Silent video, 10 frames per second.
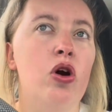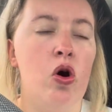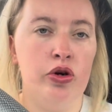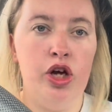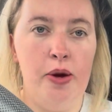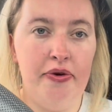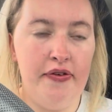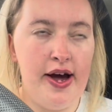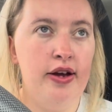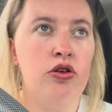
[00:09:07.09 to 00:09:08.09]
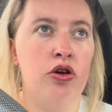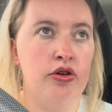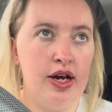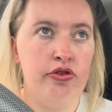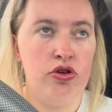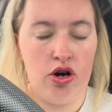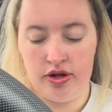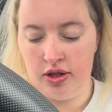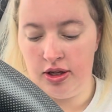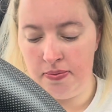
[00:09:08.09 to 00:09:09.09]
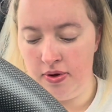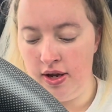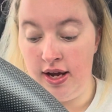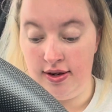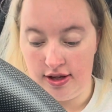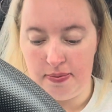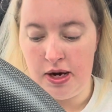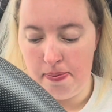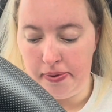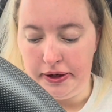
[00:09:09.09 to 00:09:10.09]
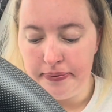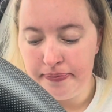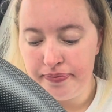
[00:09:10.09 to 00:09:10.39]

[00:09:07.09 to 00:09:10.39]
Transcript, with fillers: Oktoberfest, because that starts in September,